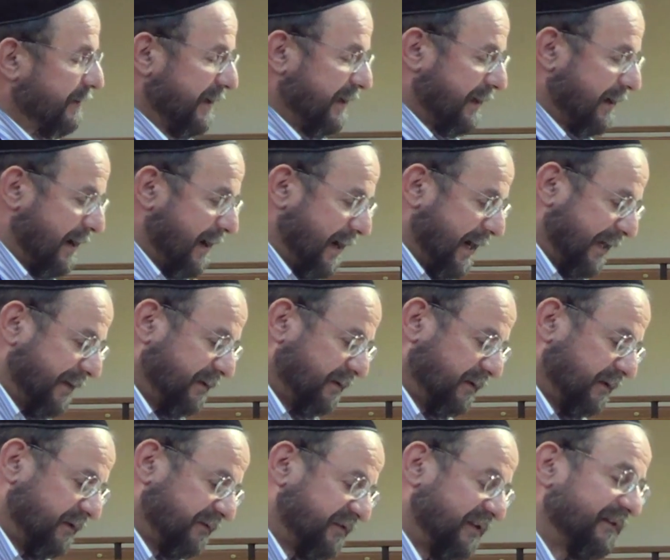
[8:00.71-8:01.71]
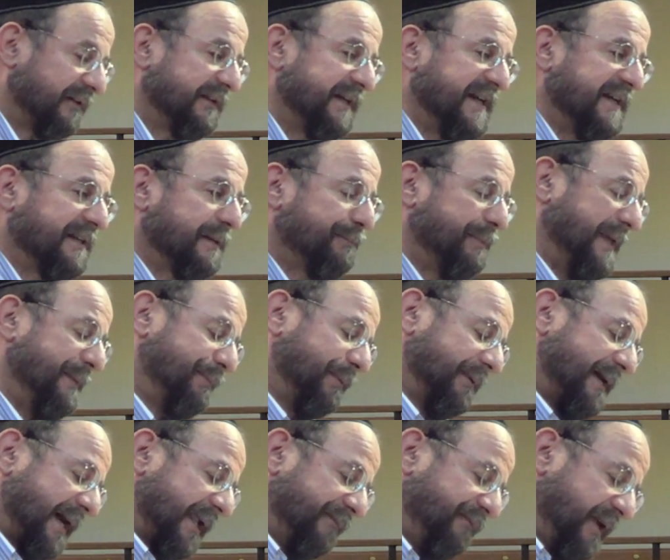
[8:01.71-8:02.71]
by God to lead the
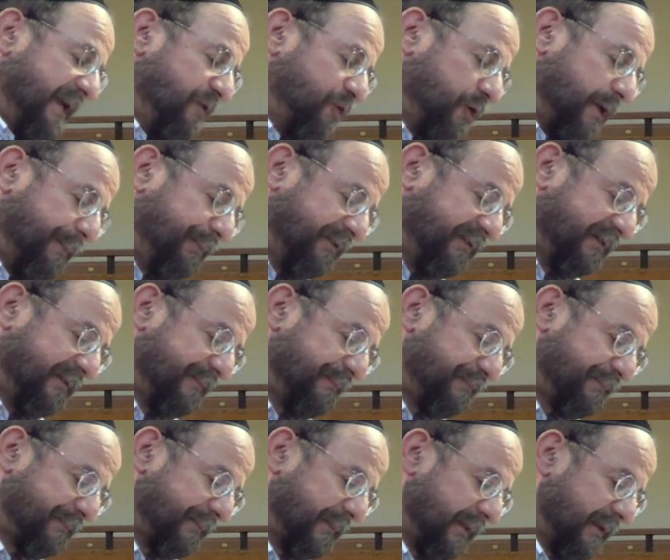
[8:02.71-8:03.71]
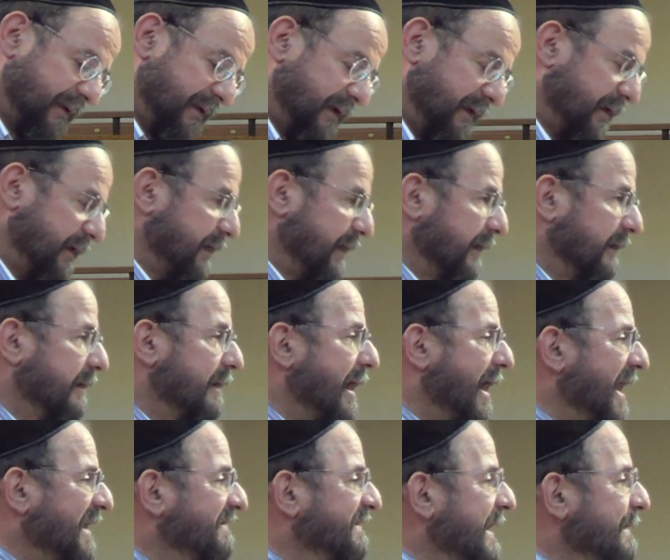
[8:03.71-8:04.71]
people out of Egypt, and
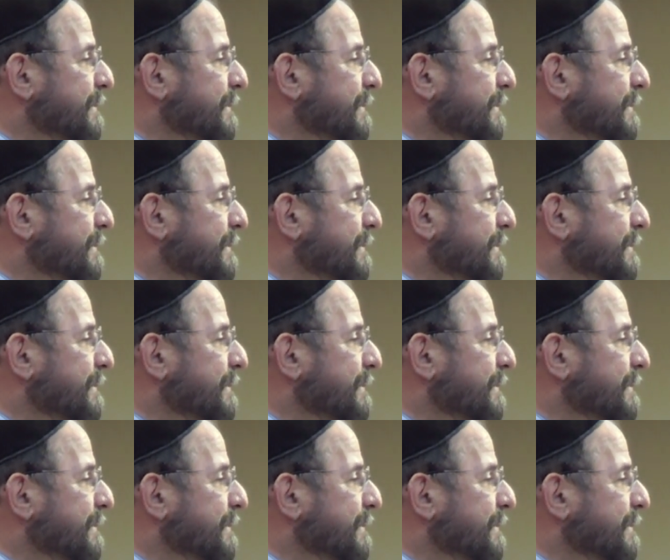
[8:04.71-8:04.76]
God